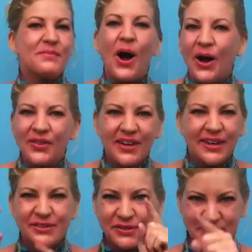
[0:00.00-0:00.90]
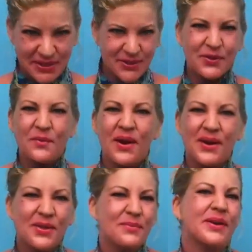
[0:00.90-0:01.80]
um, all the kids are singing to the one
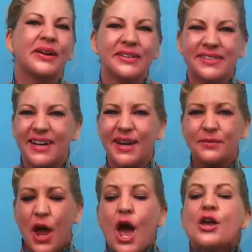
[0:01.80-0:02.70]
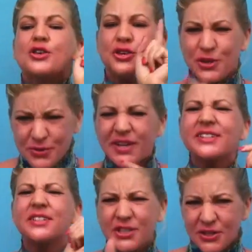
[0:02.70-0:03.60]
in the middle, singing, you
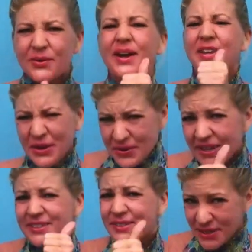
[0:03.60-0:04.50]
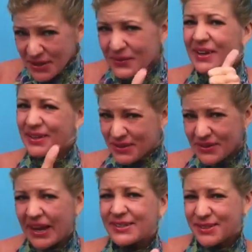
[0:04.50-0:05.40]
can do it, you can do it, you
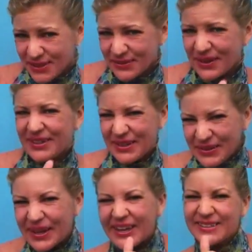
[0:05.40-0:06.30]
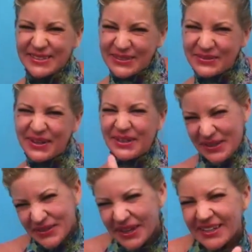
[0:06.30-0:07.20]
can do it, you can do it,
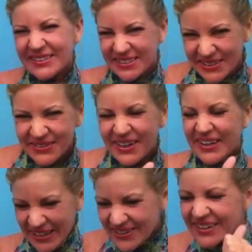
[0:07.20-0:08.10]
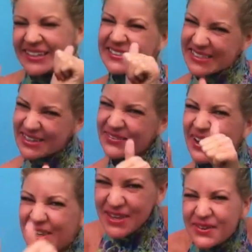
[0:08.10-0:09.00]
you can do it, you can do
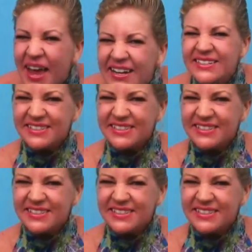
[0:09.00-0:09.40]
it, you can